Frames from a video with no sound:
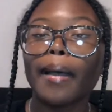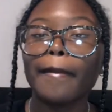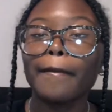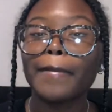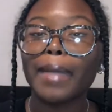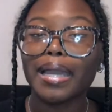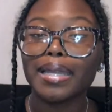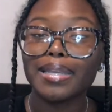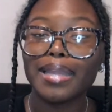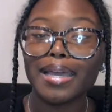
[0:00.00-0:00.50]

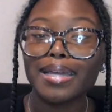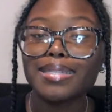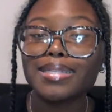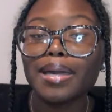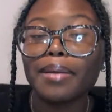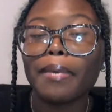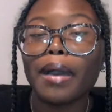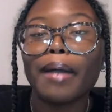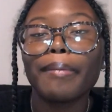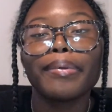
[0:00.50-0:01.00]
My next
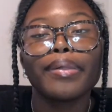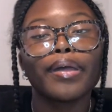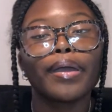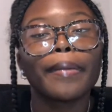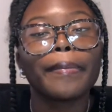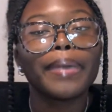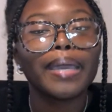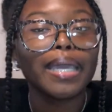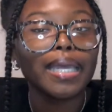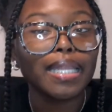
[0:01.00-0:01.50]
unpopular
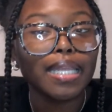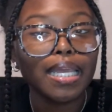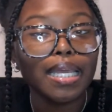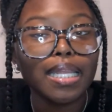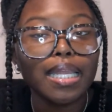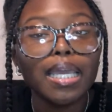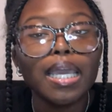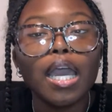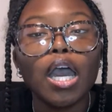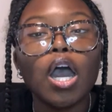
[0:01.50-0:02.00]

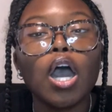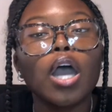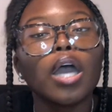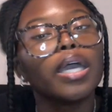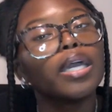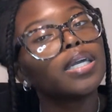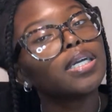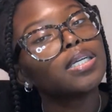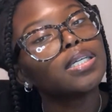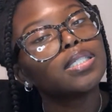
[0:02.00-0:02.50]
opinion
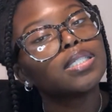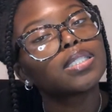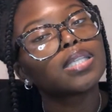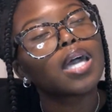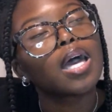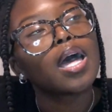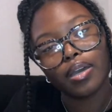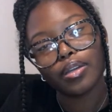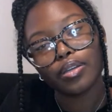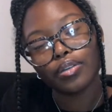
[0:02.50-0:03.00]
is
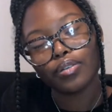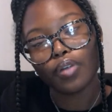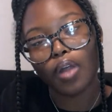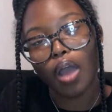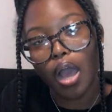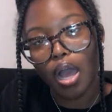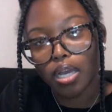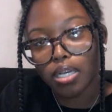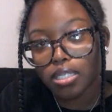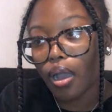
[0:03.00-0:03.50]

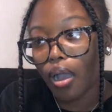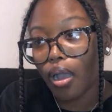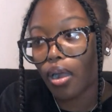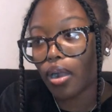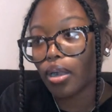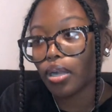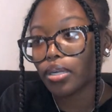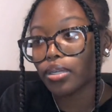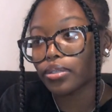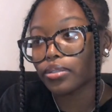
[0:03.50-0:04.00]
Crocs
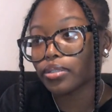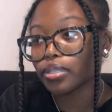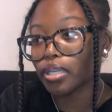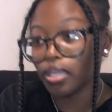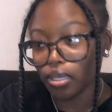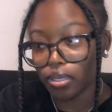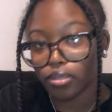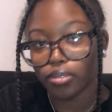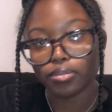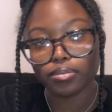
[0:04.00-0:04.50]
are
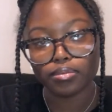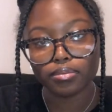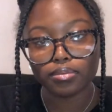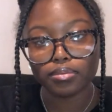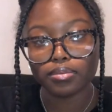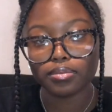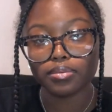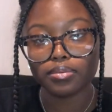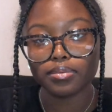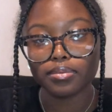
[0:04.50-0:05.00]
cute,
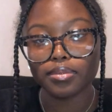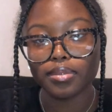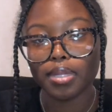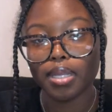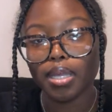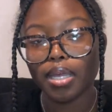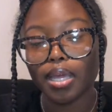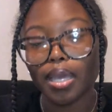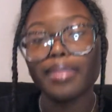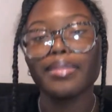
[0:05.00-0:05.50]

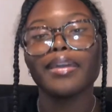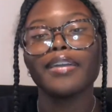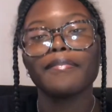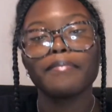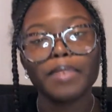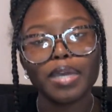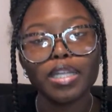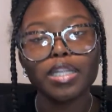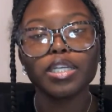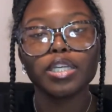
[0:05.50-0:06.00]
and they've
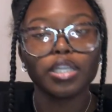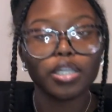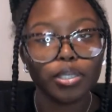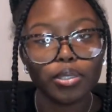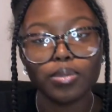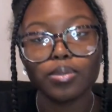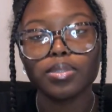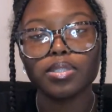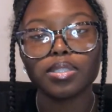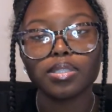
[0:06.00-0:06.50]
been
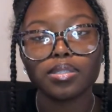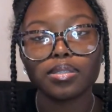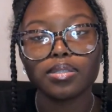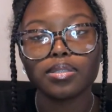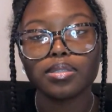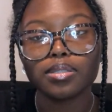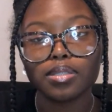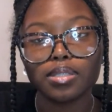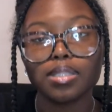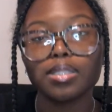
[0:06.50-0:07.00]
cute
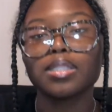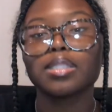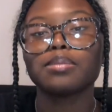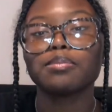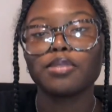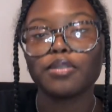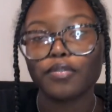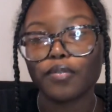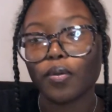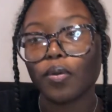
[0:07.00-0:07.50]
since
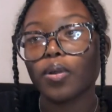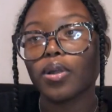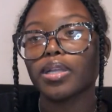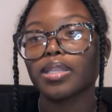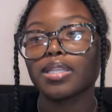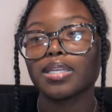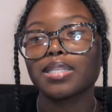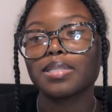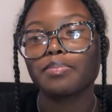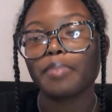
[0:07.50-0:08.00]
before
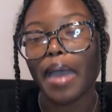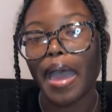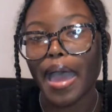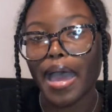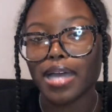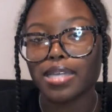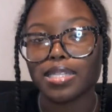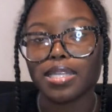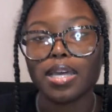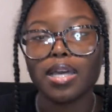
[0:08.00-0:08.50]
this
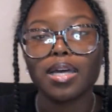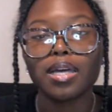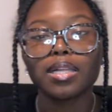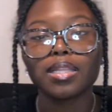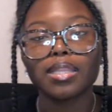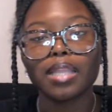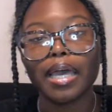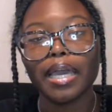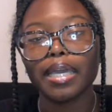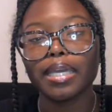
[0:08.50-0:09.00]
past
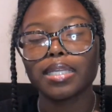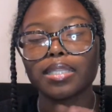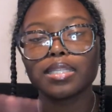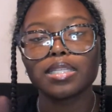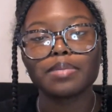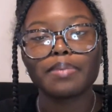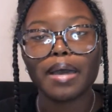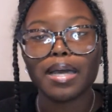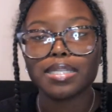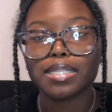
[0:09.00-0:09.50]

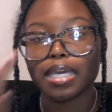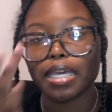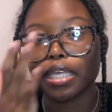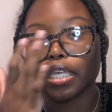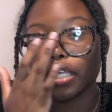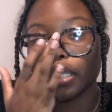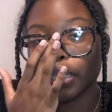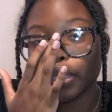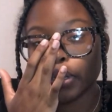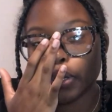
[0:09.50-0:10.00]

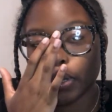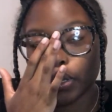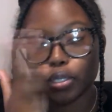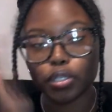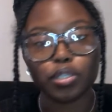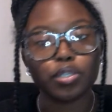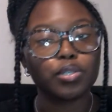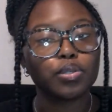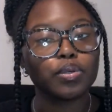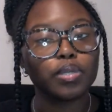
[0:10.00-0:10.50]
year or
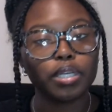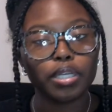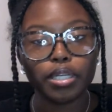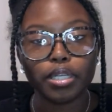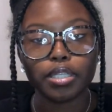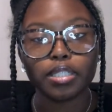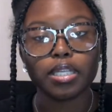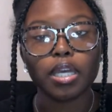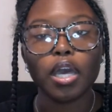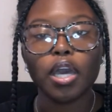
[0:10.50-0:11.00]
2
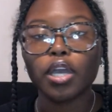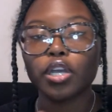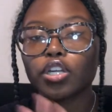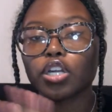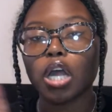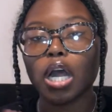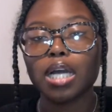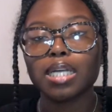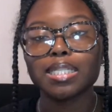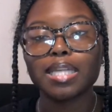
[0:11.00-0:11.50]
years.
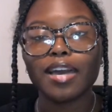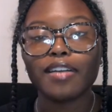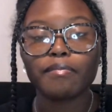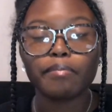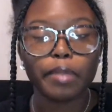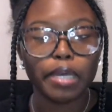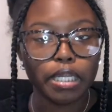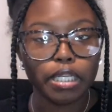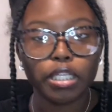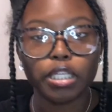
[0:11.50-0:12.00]
Crocs have
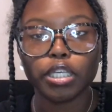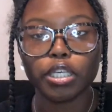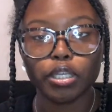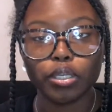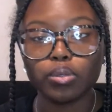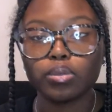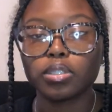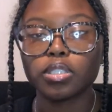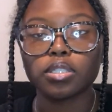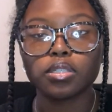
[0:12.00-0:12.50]
been
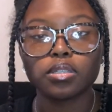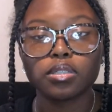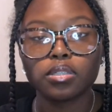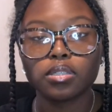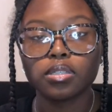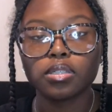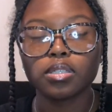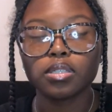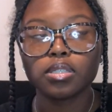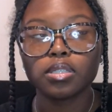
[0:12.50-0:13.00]
cute,
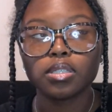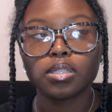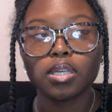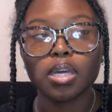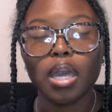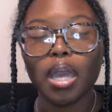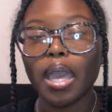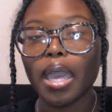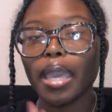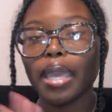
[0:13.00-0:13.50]

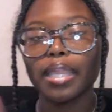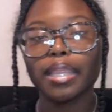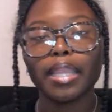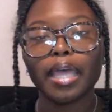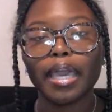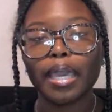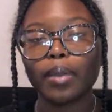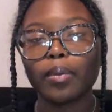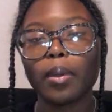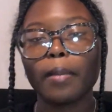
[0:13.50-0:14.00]
and
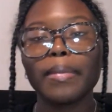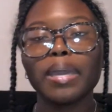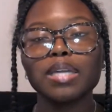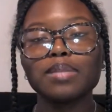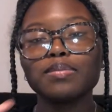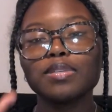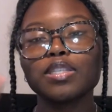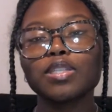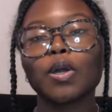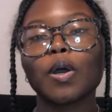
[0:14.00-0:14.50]
like, what makes
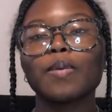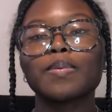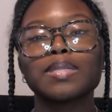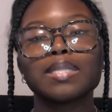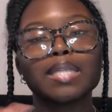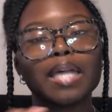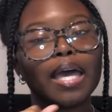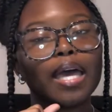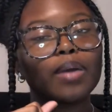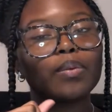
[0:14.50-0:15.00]
me so
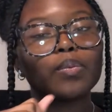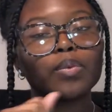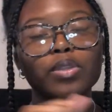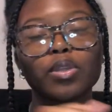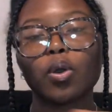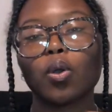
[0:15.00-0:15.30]
upset with the